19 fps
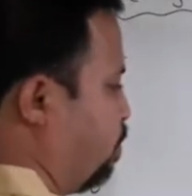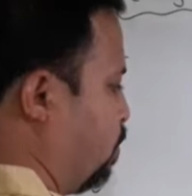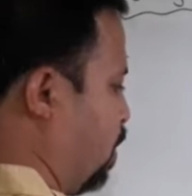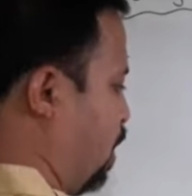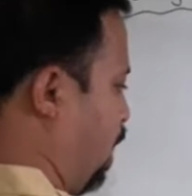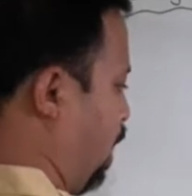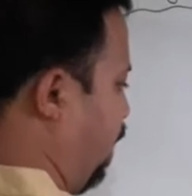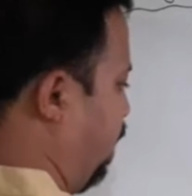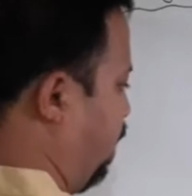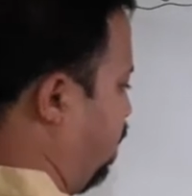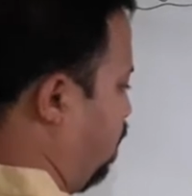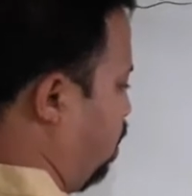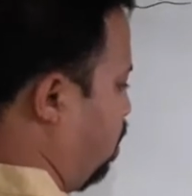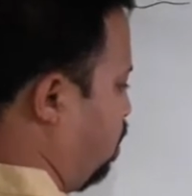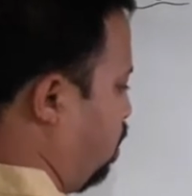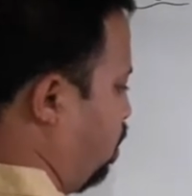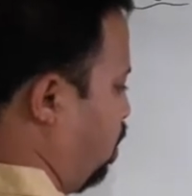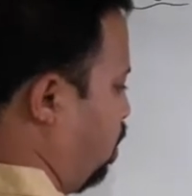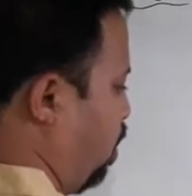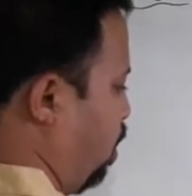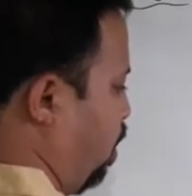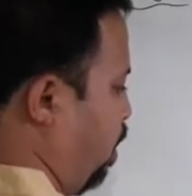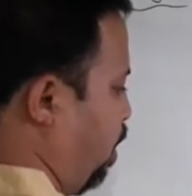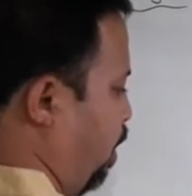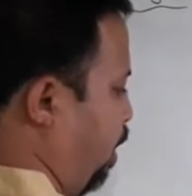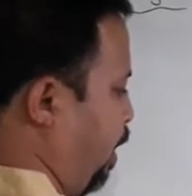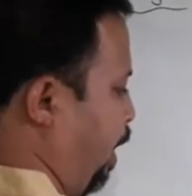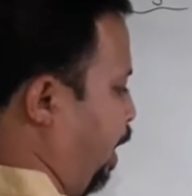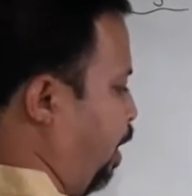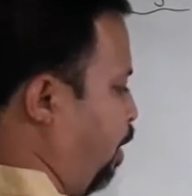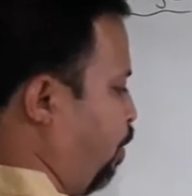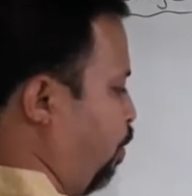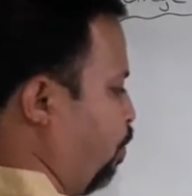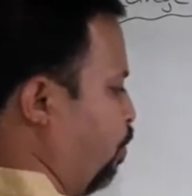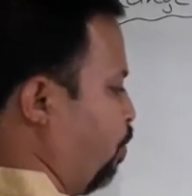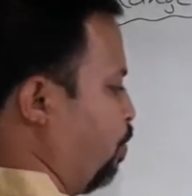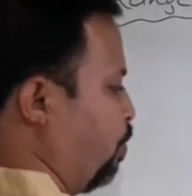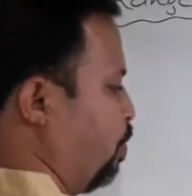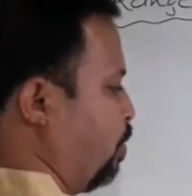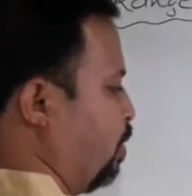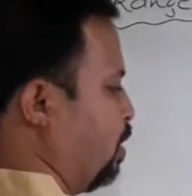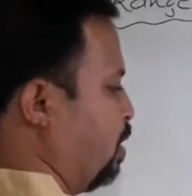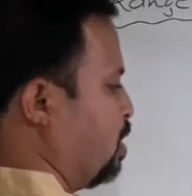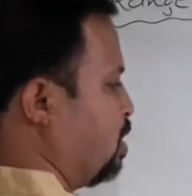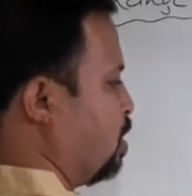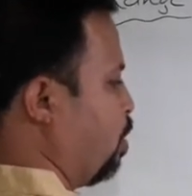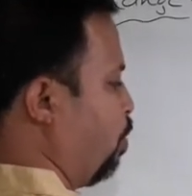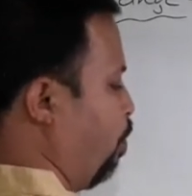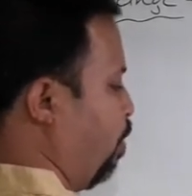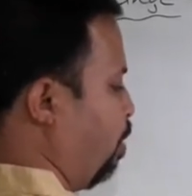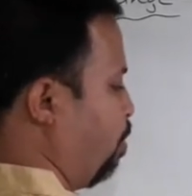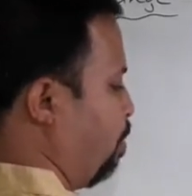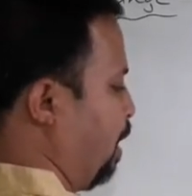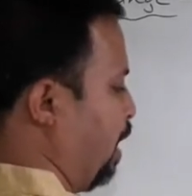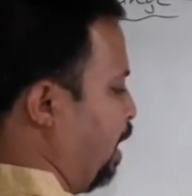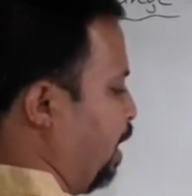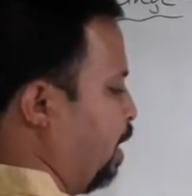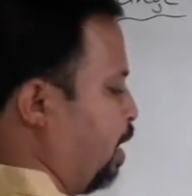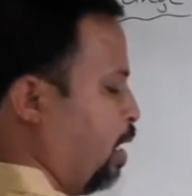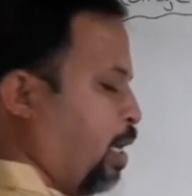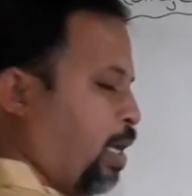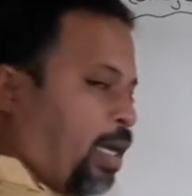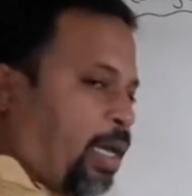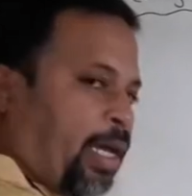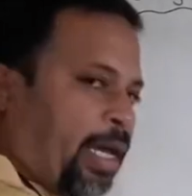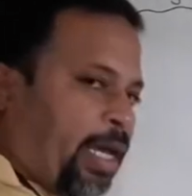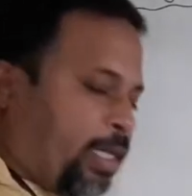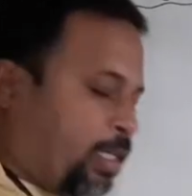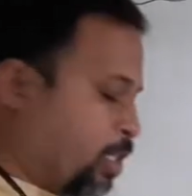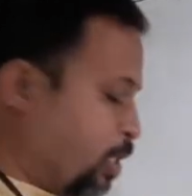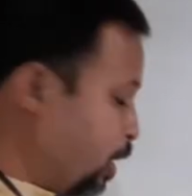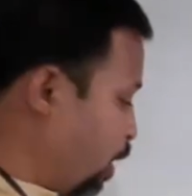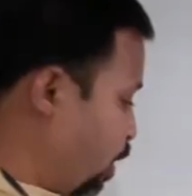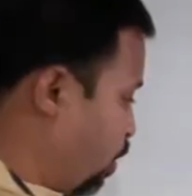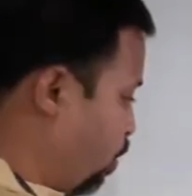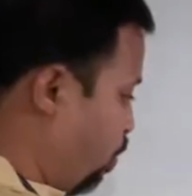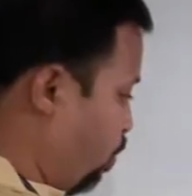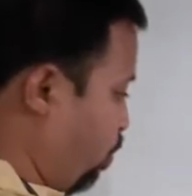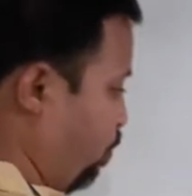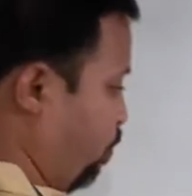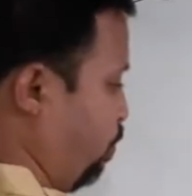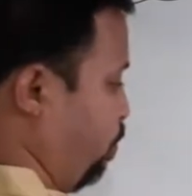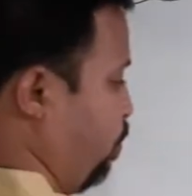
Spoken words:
and k2 is given by h into